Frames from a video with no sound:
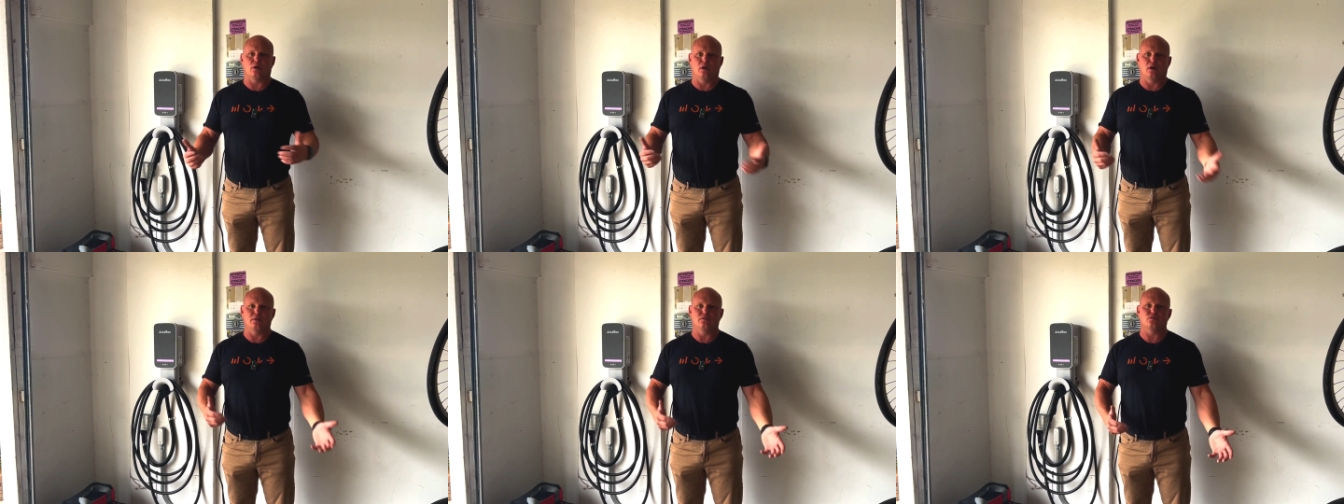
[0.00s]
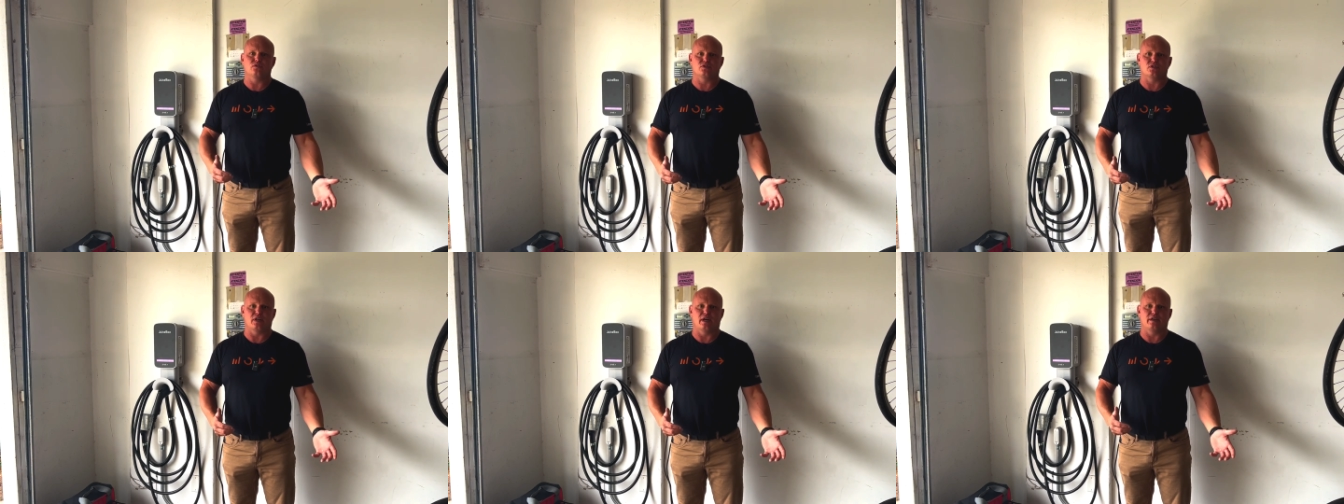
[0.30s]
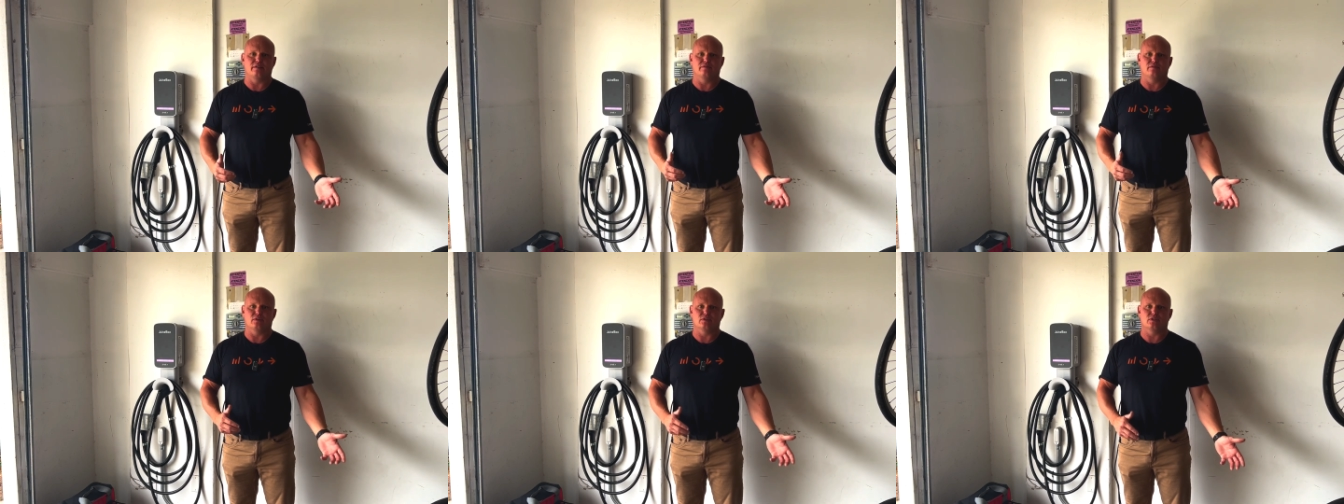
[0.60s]
on
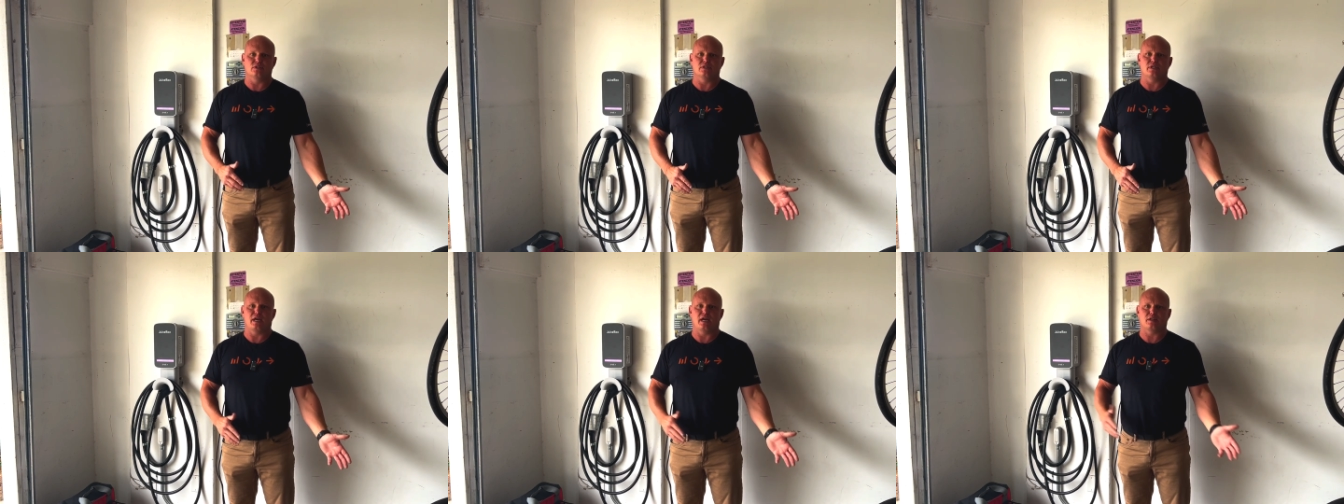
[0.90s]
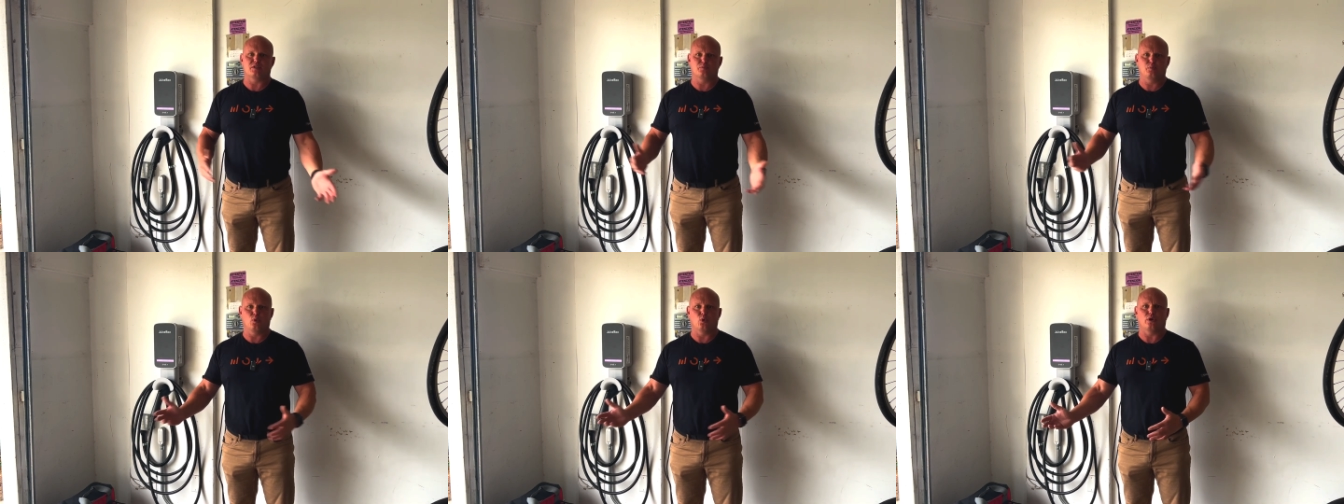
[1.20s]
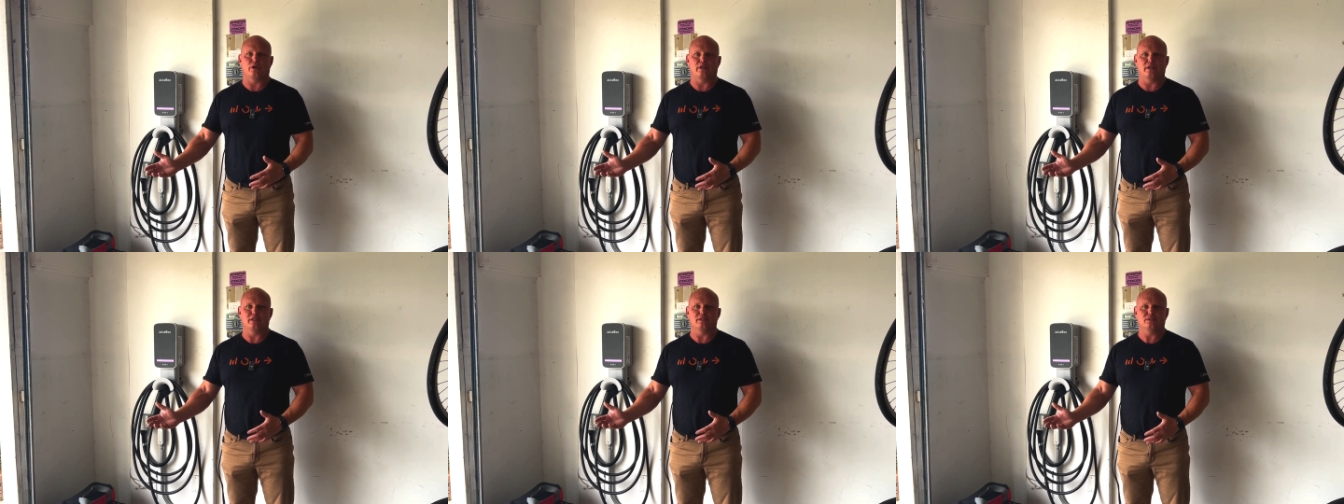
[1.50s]
site versus
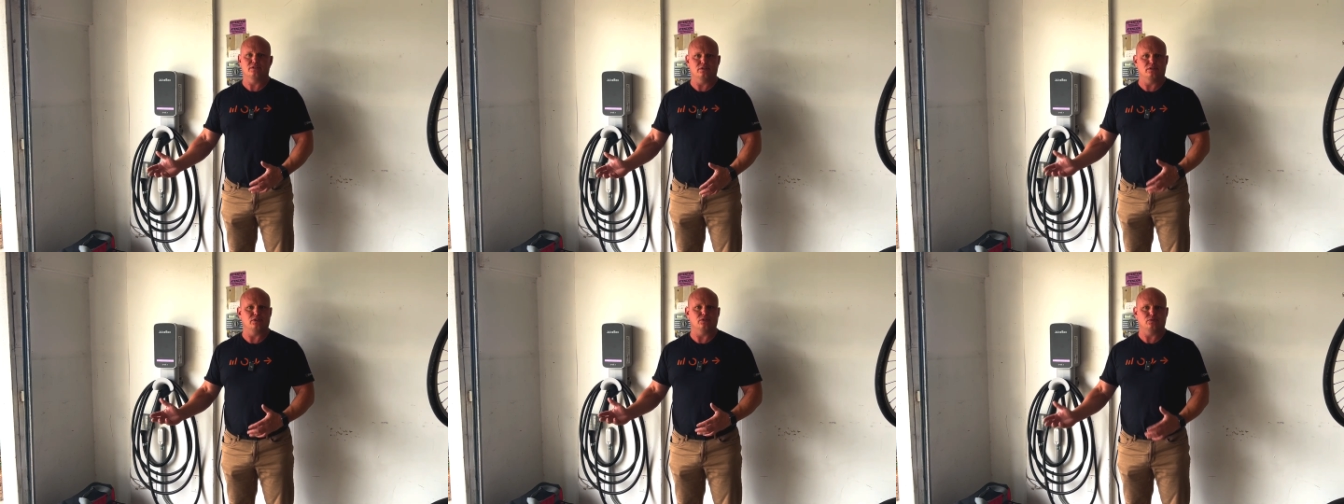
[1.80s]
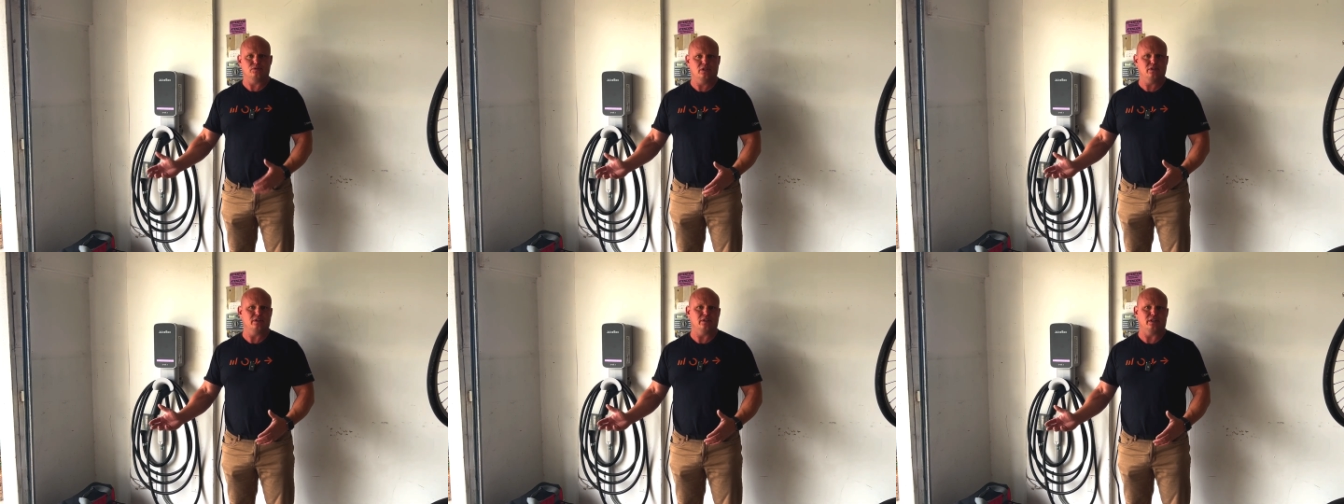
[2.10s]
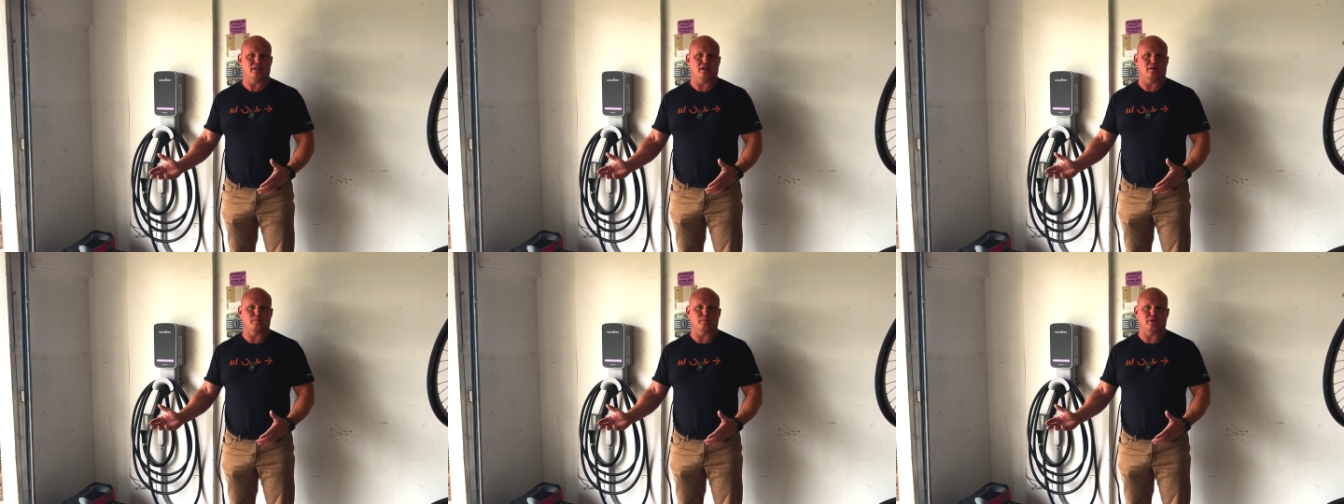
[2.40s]
exporting it to the utility
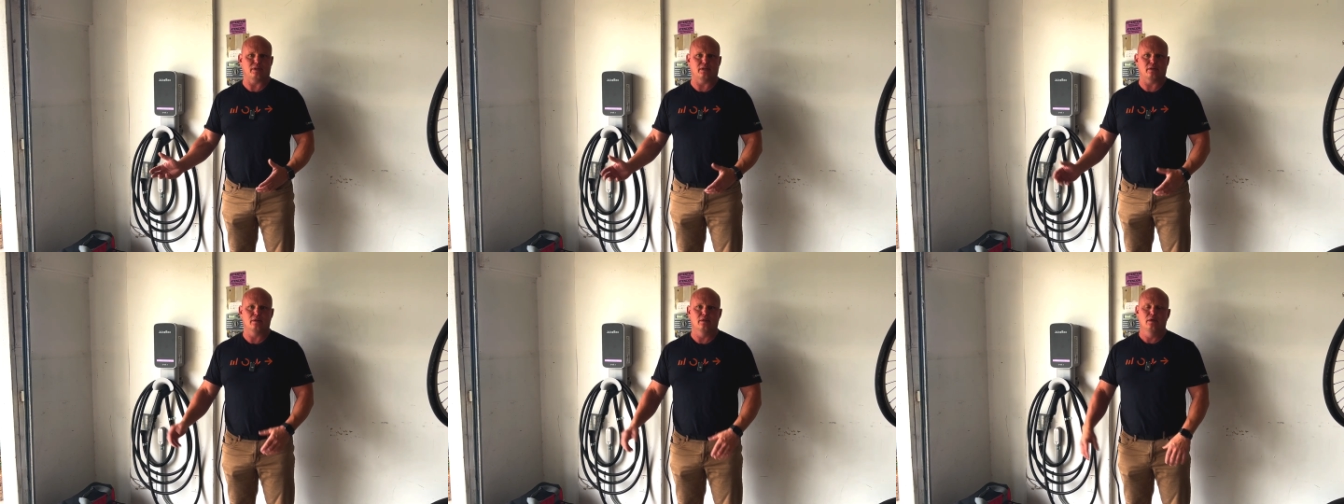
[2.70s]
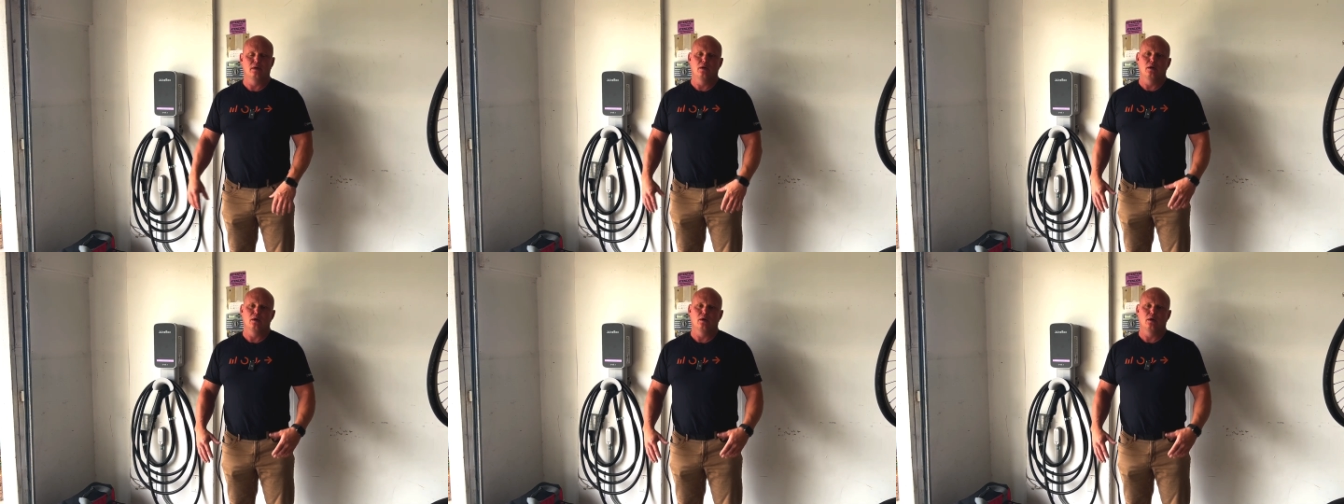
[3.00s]
company